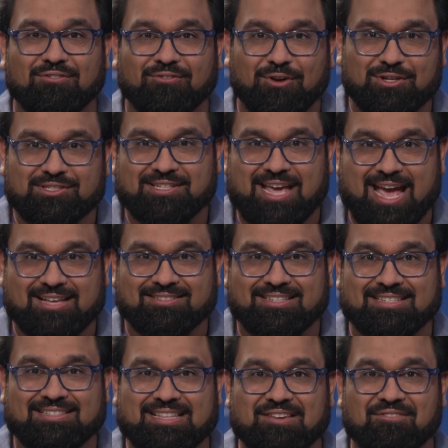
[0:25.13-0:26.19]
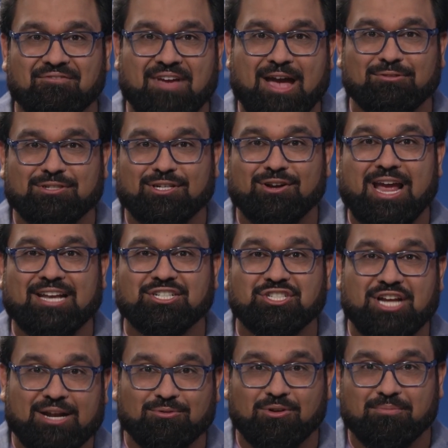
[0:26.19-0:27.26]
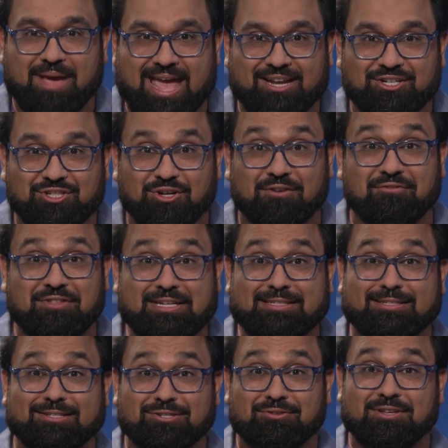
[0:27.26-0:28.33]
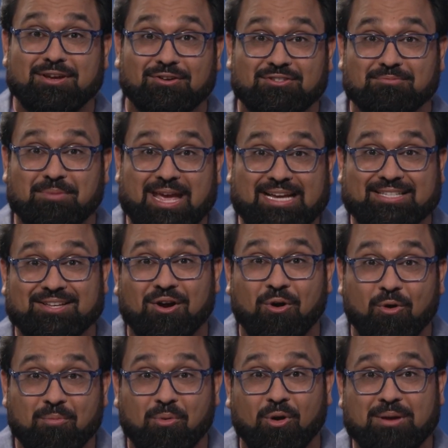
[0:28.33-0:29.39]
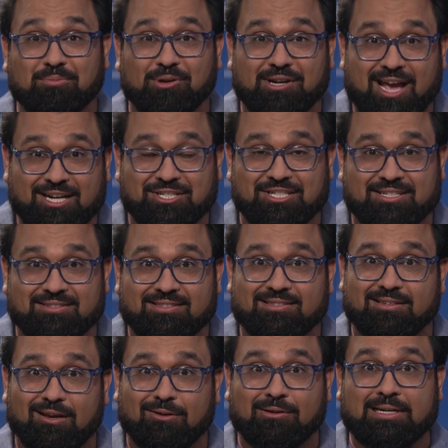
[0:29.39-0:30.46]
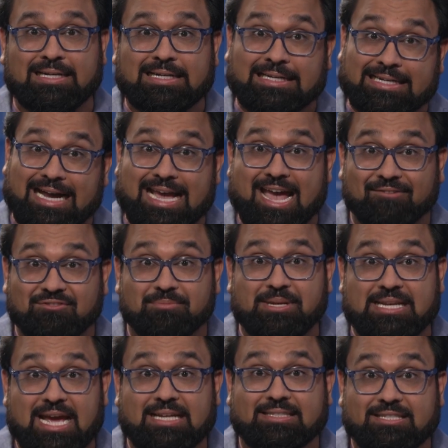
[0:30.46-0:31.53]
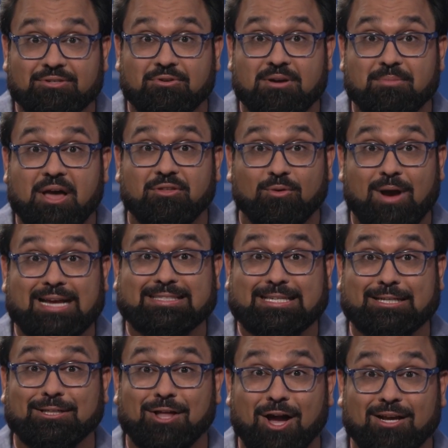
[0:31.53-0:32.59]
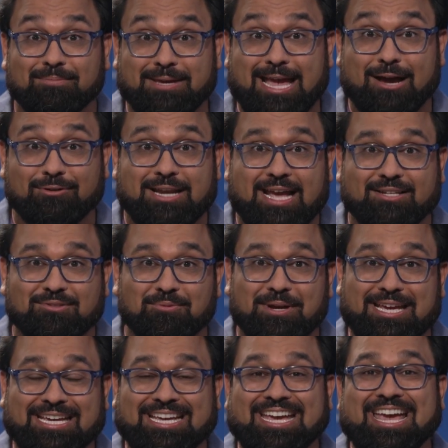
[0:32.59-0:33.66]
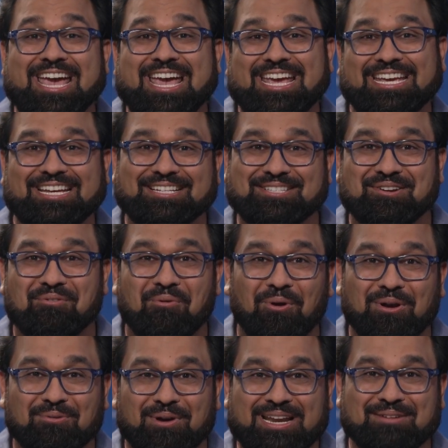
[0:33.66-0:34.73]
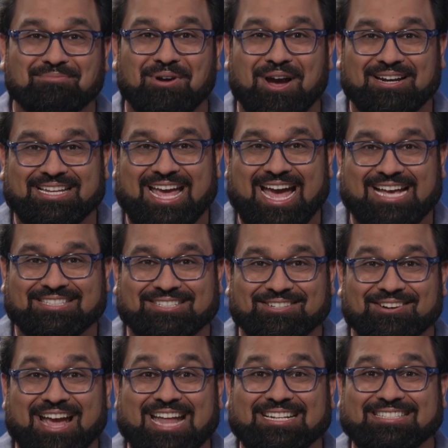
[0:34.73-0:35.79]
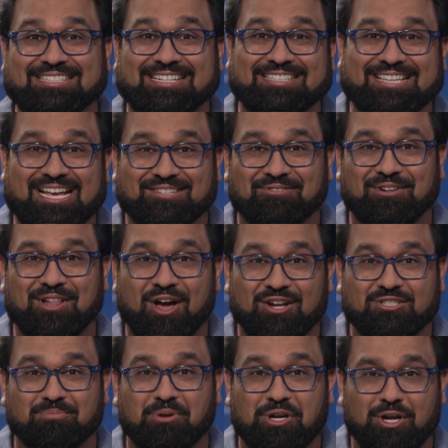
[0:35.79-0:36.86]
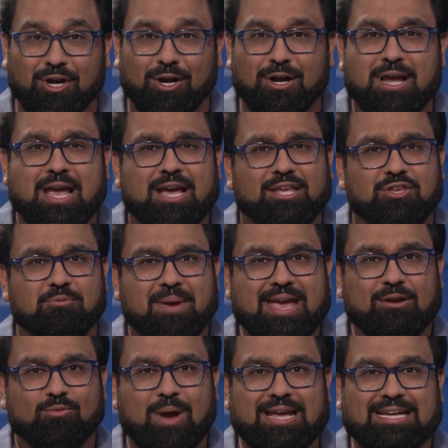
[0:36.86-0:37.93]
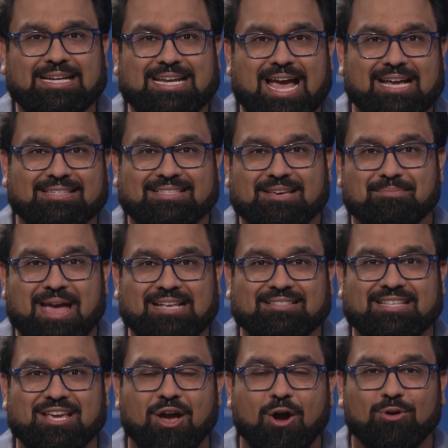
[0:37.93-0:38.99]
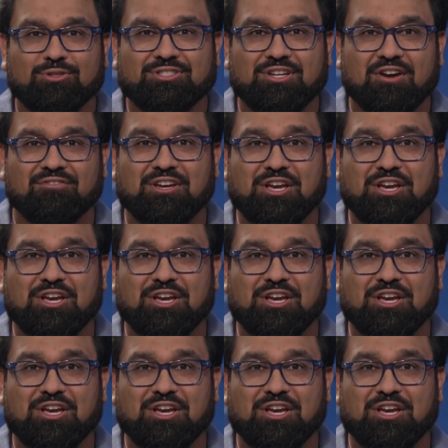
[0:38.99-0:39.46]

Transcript: first guest is the founder and general manager of this studio space, Oh Boy Productions, so I have to be nice to him, otherwise he'll lock me out next week. He is an award-winning broadcaster and a successful entrepreneur. You may recognize him as the host of